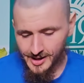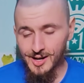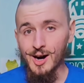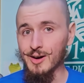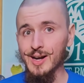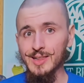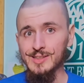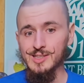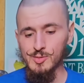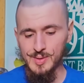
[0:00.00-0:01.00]
All right,
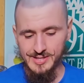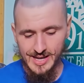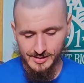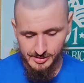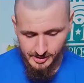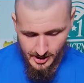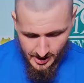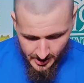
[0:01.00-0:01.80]
let's give them a taste.